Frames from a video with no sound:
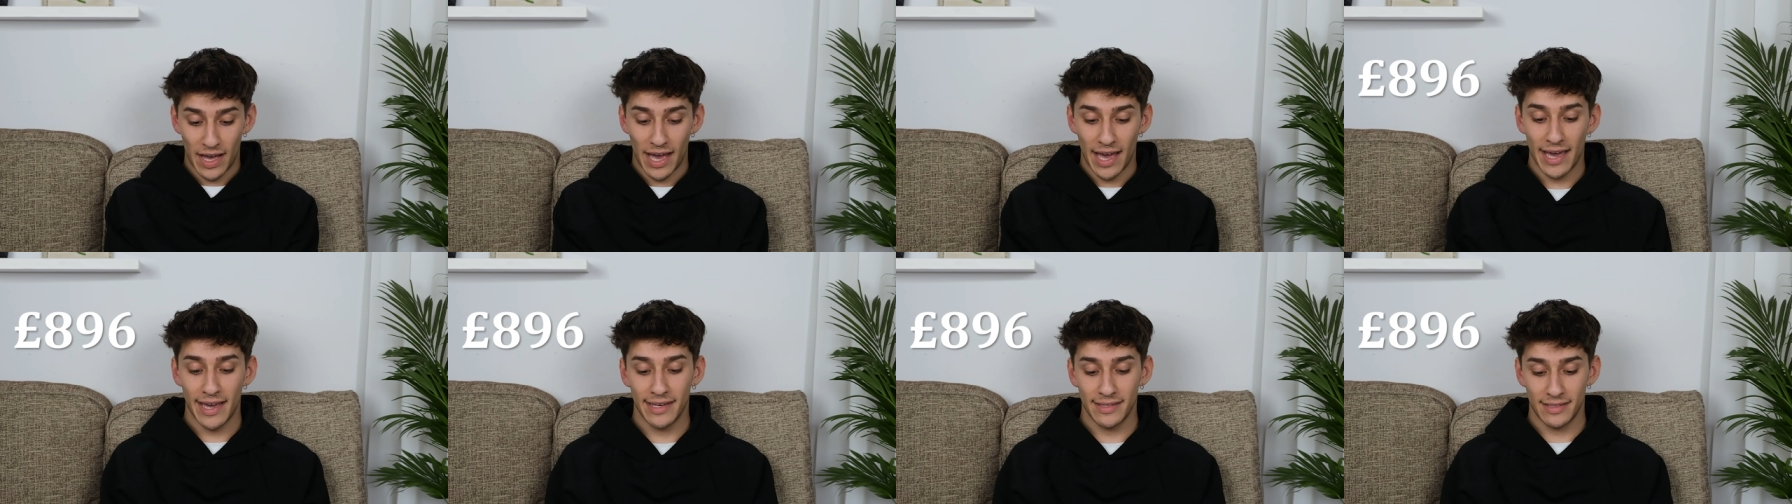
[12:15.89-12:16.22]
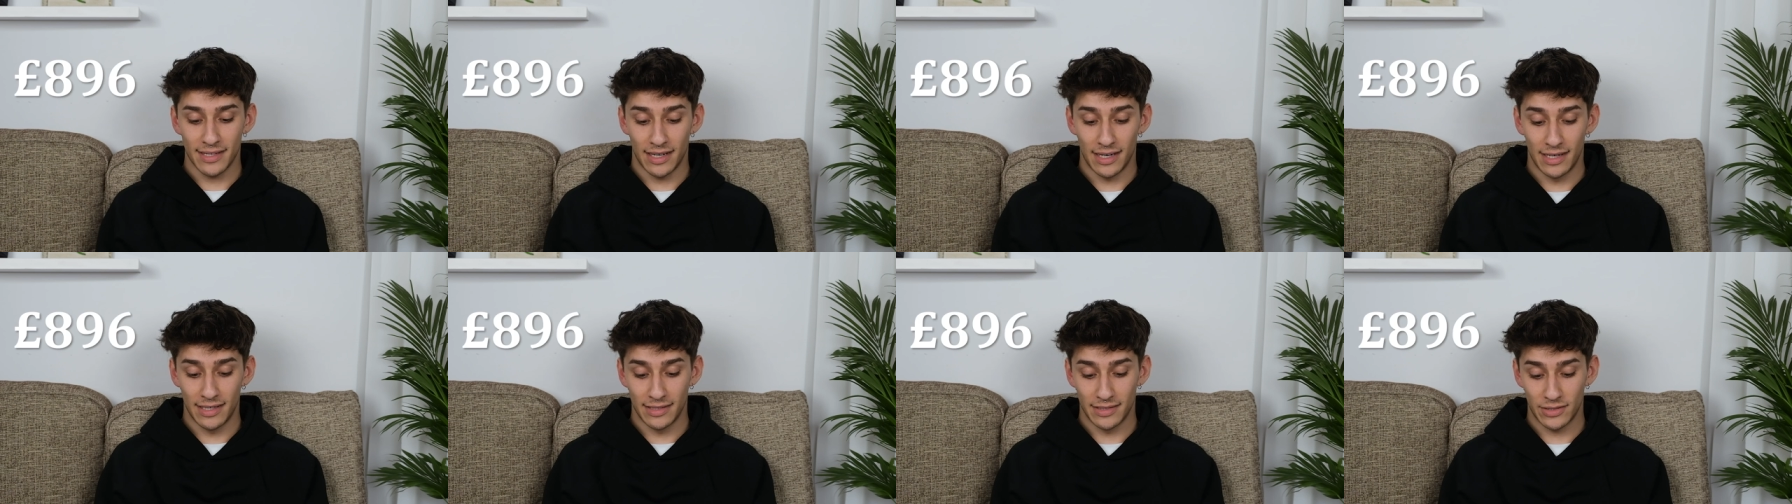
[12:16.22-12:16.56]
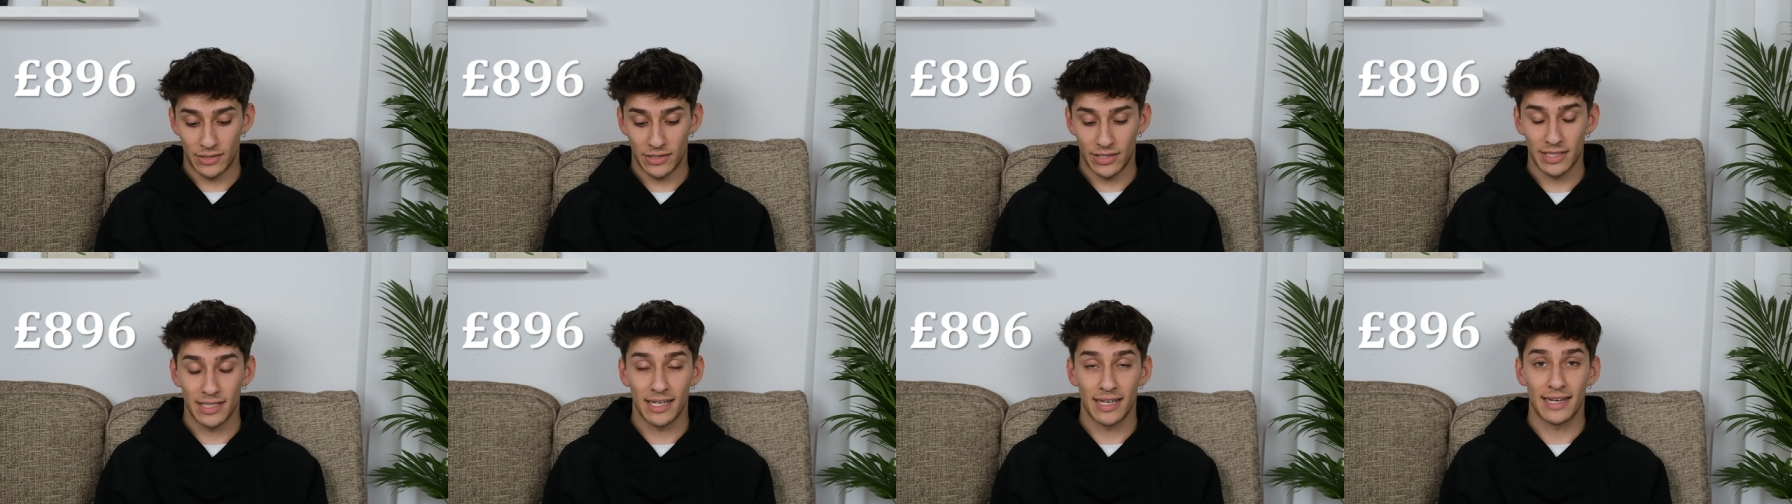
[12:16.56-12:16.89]

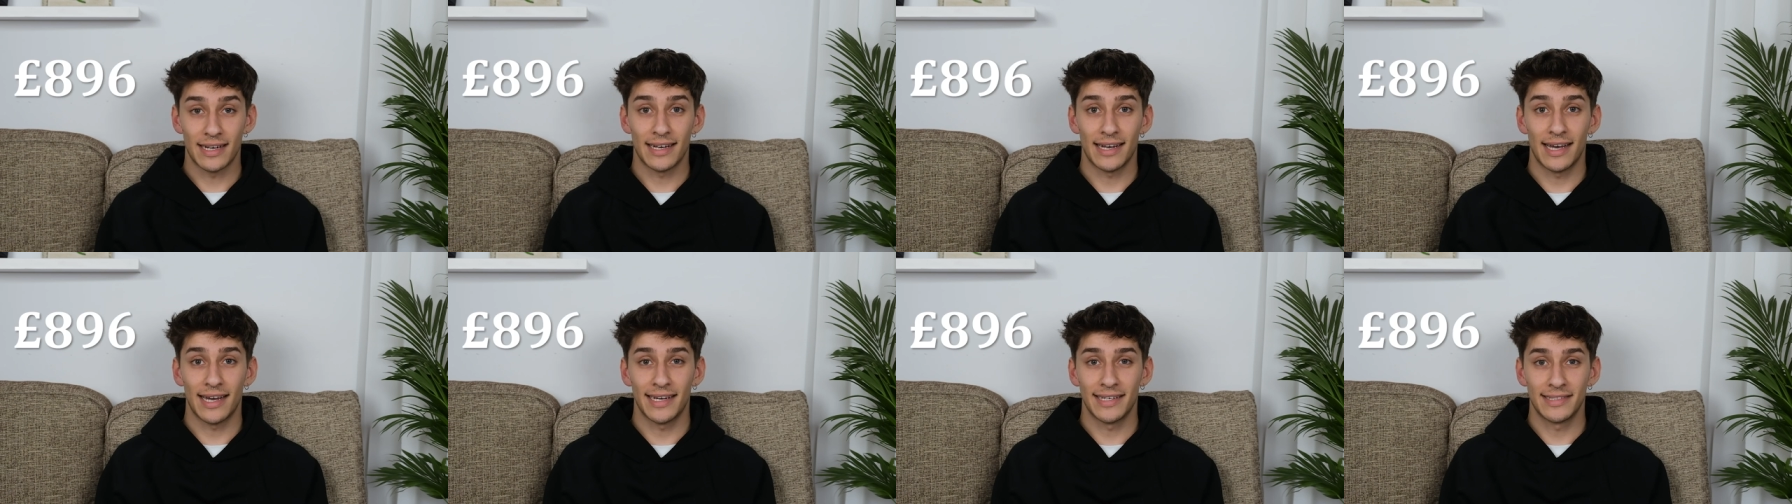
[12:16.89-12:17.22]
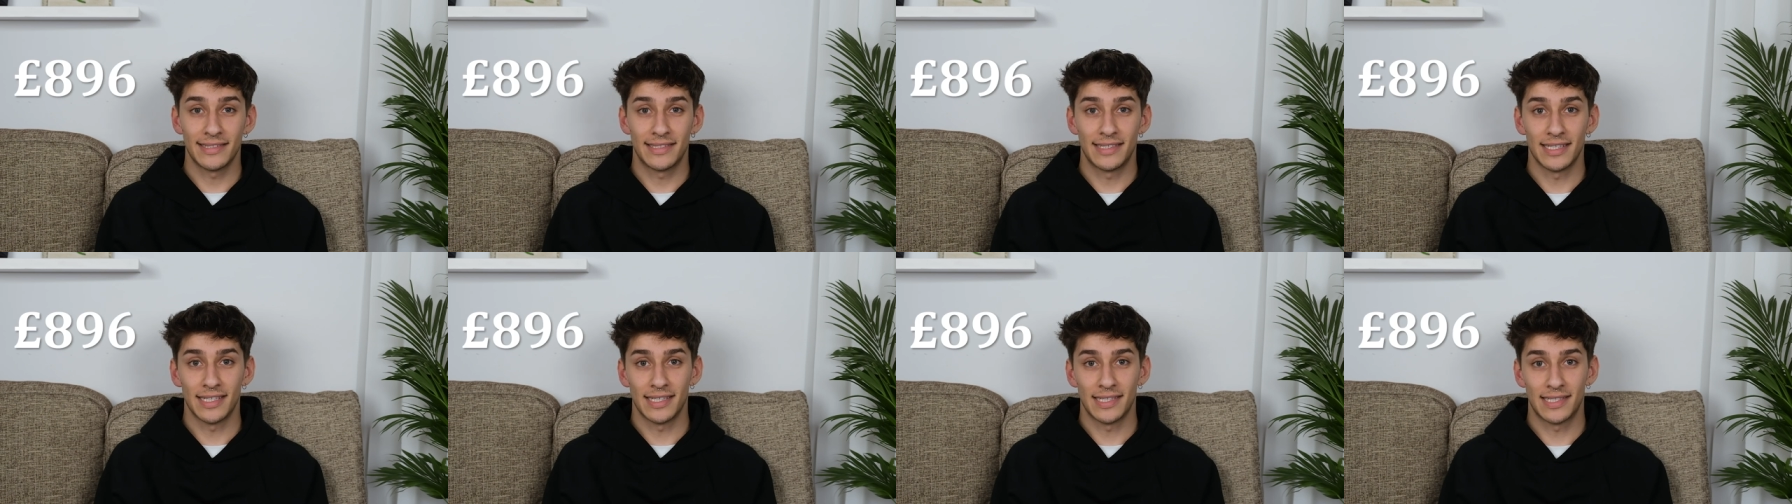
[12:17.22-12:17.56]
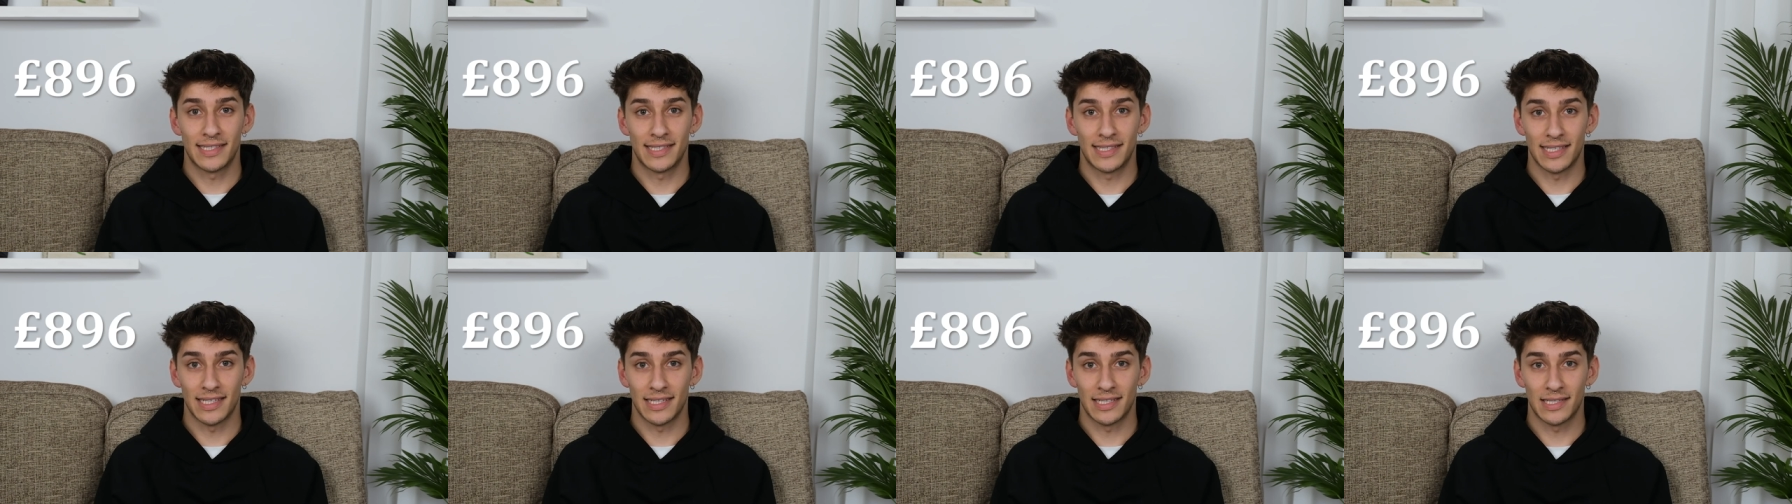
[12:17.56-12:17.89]

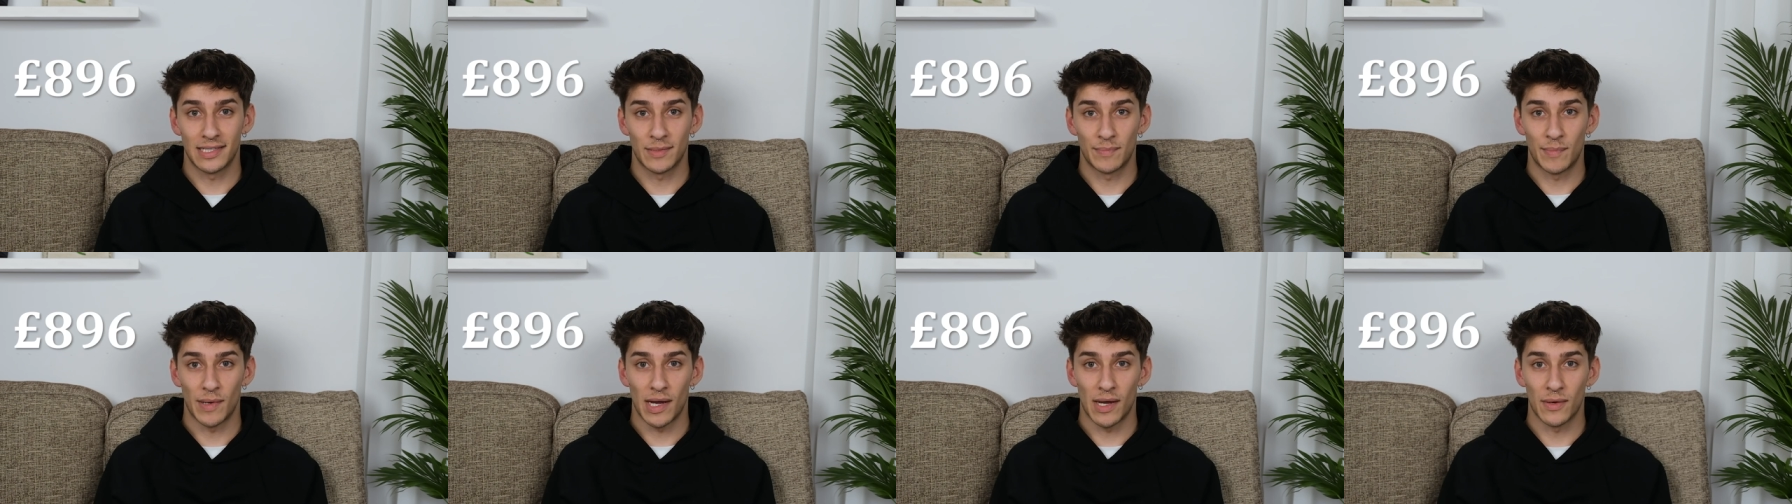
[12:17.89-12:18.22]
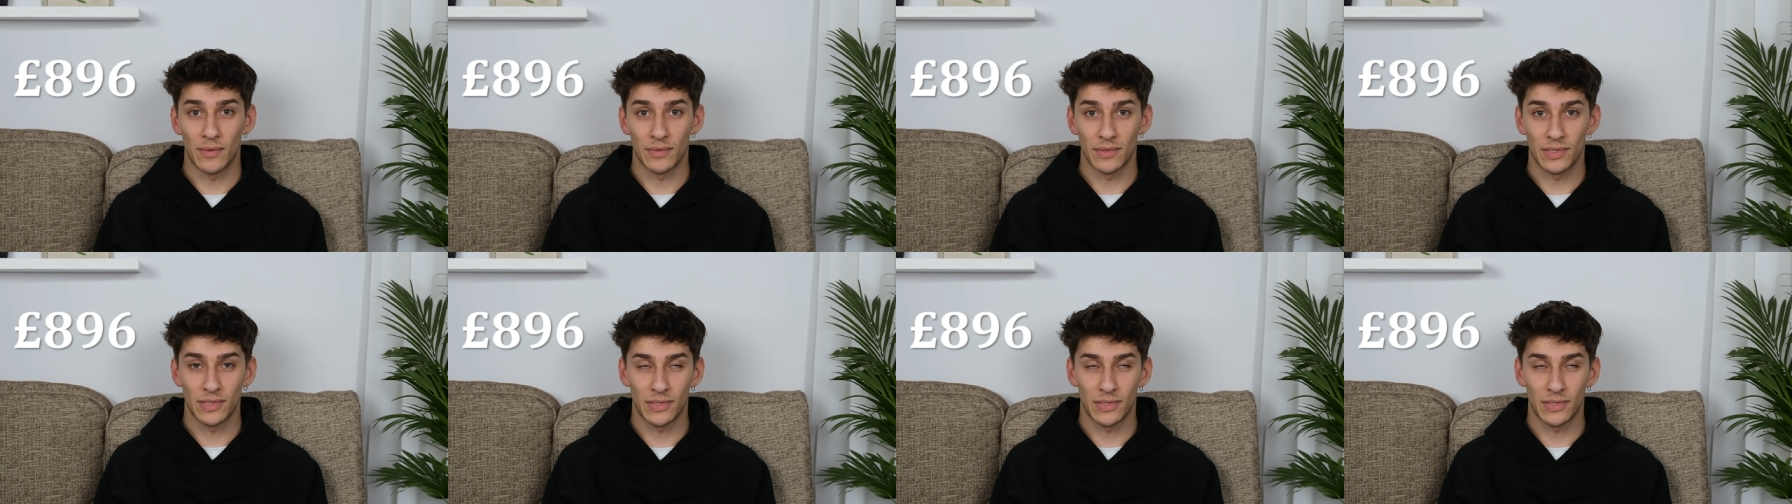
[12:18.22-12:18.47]
896 pounds.